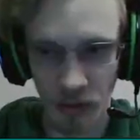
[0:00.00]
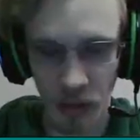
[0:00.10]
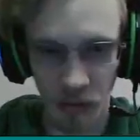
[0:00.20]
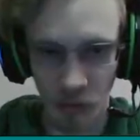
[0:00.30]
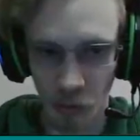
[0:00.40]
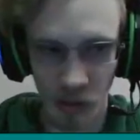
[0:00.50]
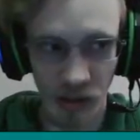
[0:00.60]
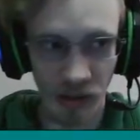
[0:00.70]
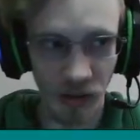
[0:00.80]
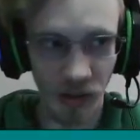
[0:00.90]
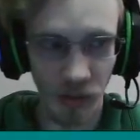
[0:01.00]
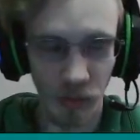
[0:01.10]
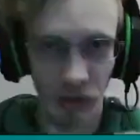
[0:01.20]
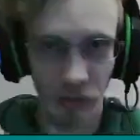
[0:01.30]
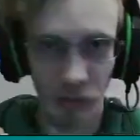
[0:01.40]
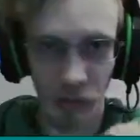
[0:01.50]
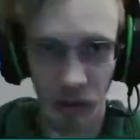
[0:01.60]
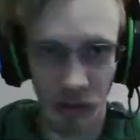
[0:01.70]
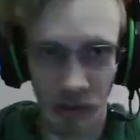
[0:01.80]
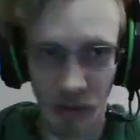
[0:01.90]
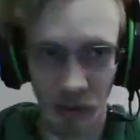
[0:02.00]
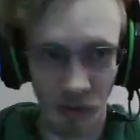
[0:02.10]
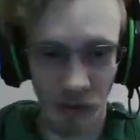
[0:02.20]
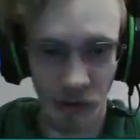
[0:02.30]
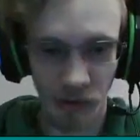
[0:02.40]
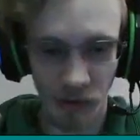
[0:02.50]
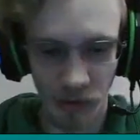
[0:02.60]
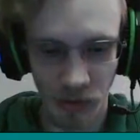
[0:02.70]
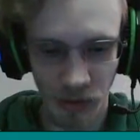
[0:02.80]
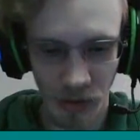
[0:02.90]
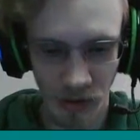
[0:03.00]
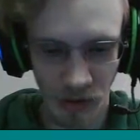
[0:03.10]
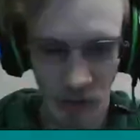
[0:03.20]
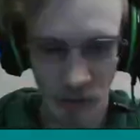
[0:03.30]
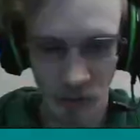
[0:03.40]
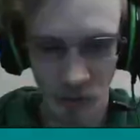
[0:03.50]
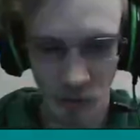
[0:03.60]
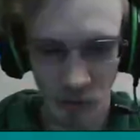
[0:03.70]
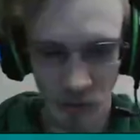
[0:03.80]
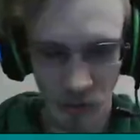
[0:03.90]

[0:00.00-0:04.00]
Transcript: If you want, it could be Premiere, After Effects, and then audio,